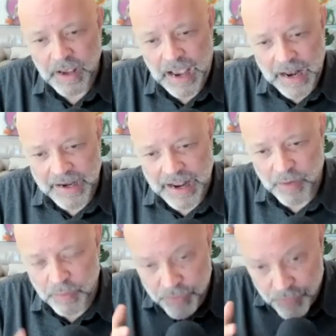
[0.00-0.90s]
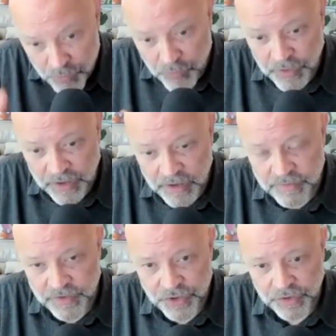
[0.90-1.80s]
and now through the
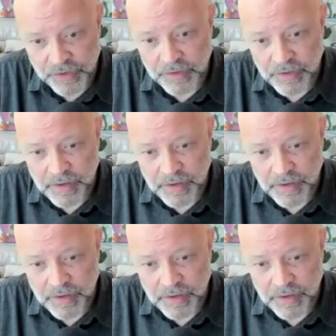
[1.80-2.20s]
individual,